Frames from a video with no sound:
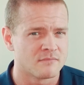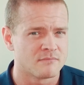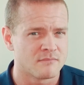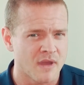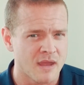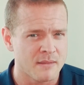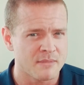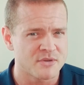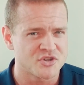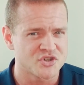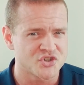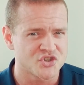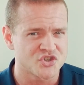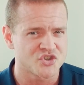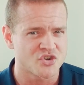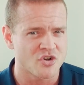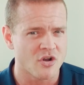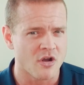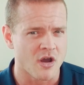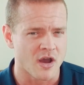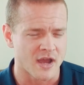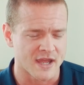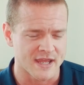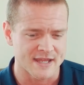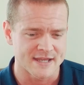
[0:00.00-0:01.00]
Maybe just
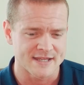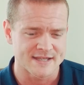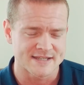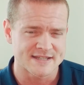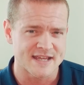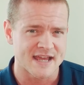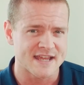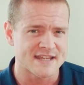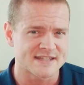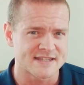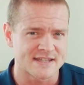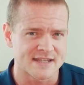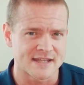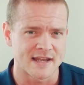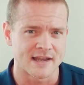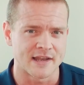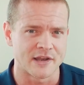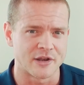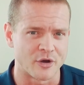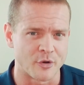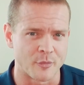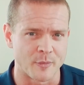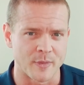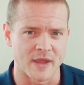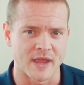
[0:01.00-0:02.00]
try testing a
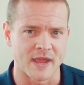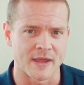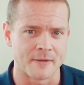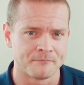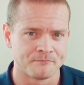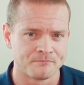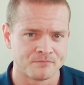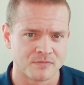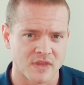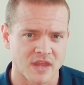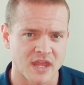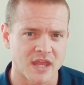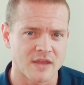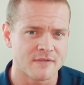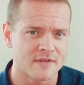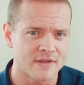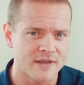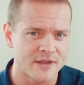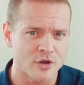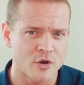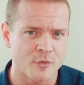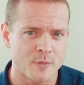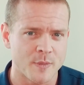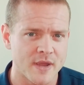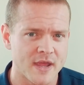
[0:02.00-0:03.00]
little bit. Give a
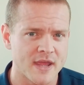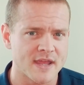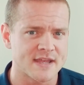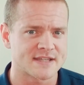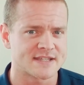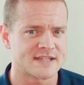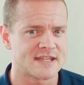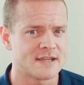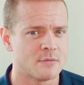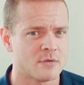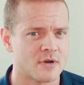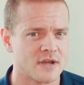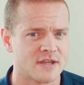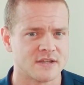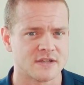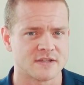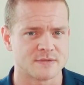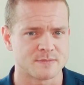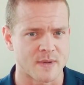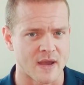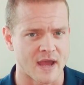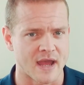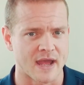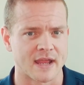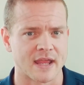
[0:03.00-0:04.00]
little bit, see what he does
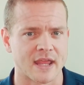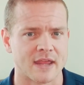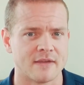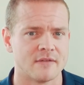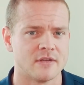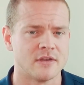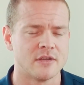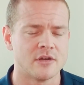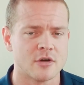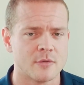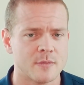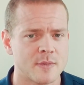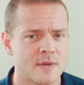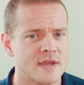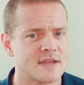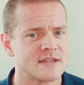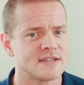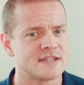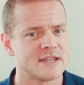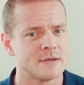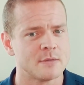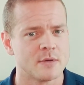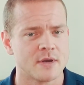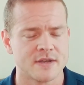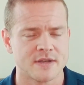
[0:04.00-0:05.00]
back. Give a little bit,
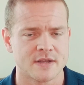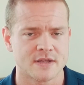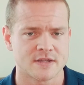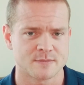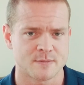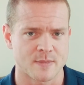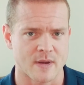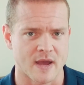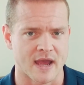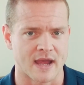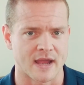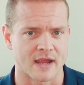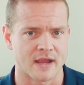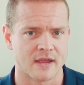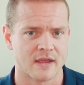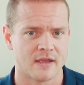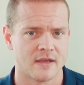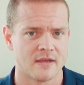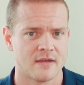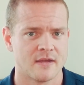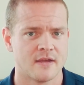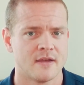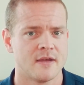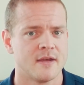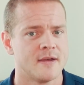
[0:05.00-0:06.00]
see what he does back.
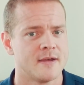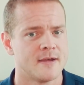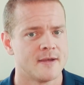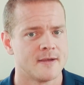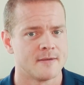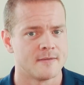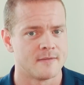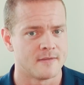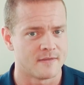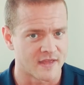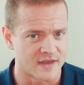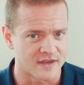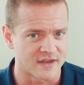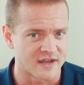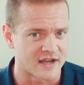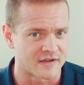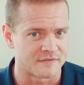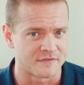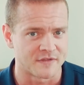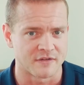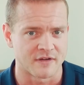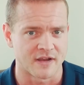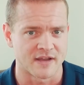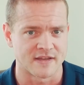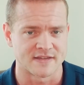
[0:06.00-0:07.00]
Then you'll
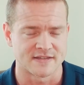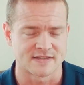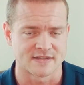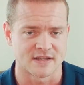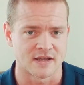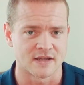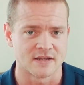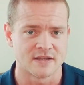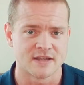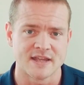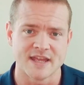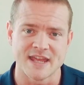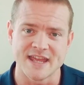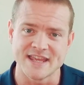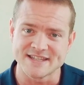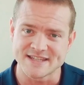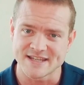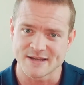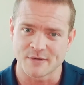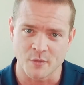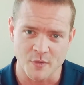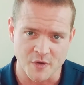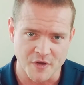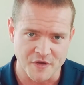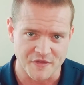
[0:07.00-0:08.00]
have your answer. Is
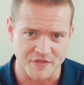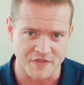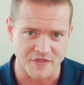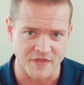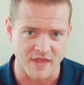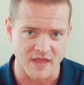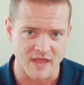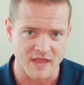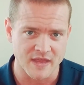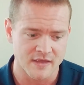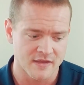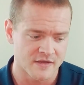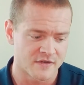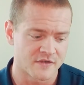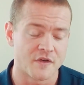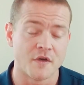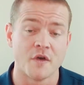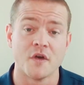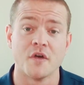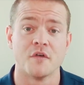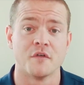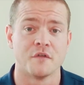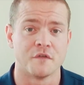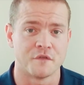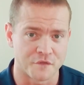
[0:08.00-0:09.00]
it worth it
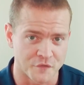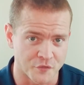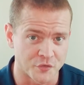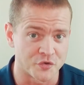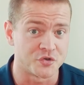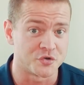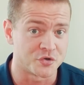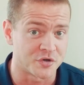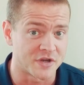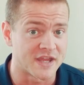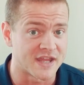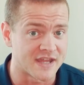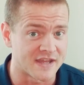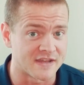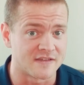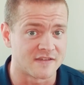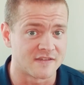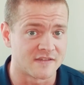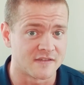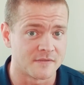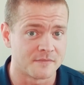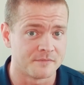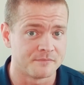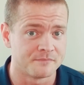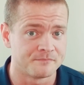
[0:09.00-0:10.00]
for your
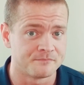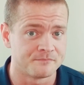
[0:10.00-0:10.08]
kids?